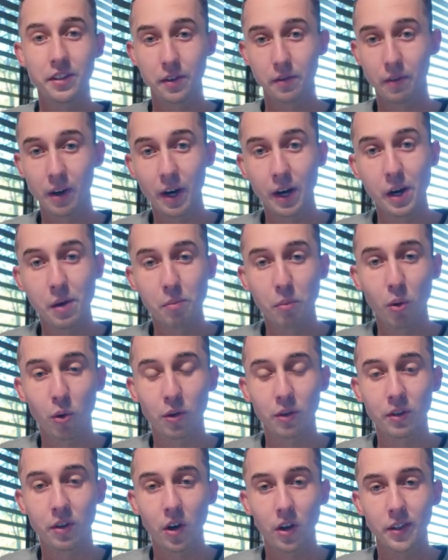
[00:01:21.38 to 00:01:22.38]
is a very
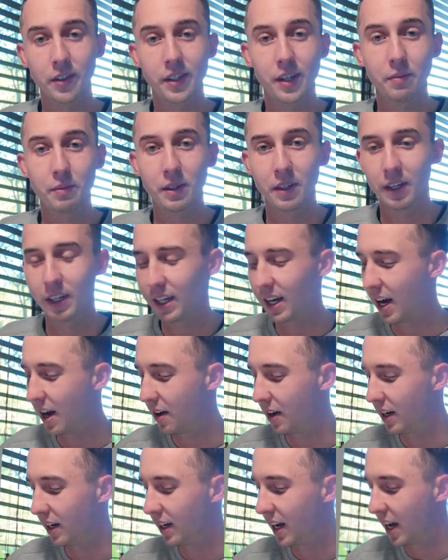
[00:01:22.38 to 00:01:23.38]
important concept in
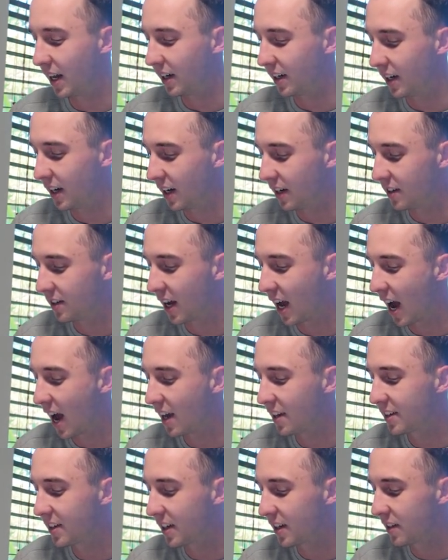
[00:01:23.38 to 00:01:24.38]
accounting, and it is
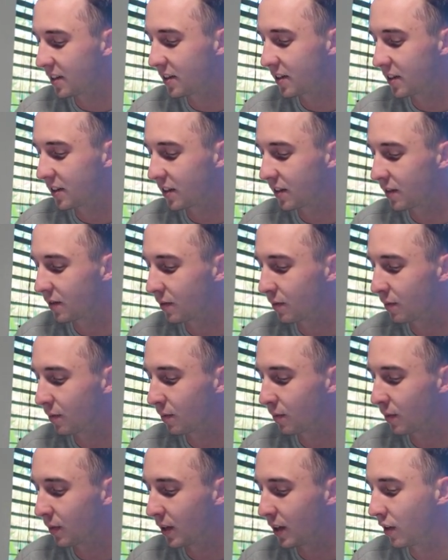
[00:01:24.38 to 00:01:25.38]
assets
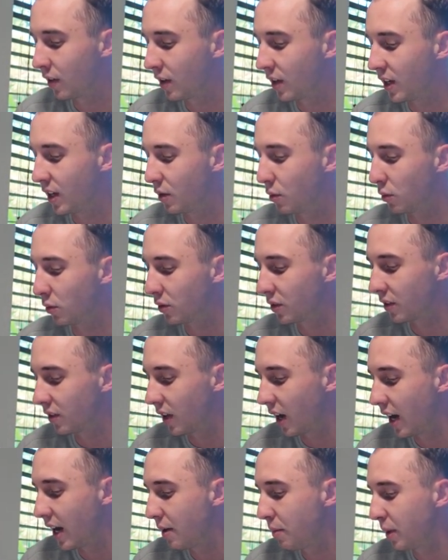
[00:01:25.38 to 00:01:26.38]
equals
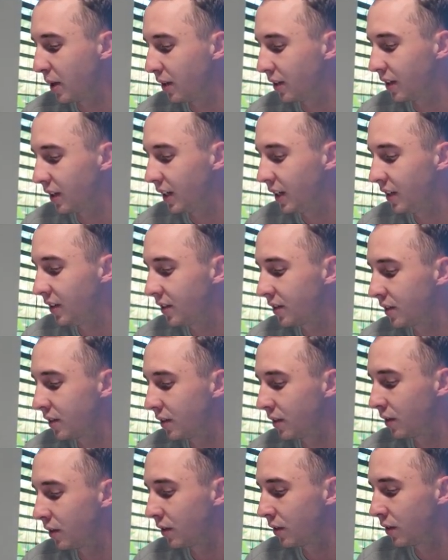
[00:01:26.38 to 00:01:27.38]
liabilities